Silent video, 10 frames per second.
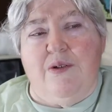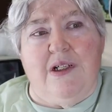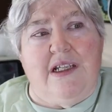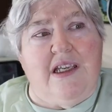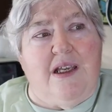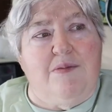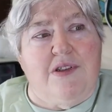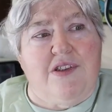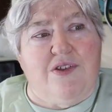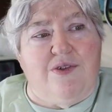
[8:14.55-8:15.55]
when it came
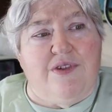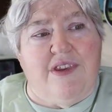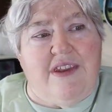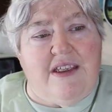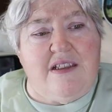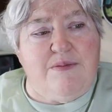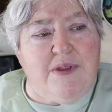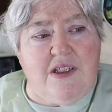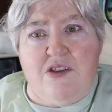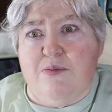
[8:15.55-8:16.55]
to certain things
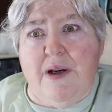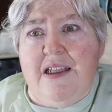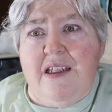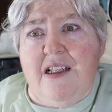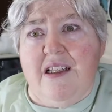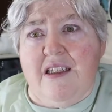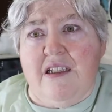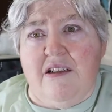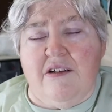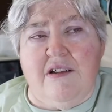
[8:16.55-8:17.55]
because you might need it
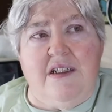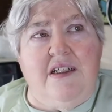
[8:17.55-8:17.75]
later.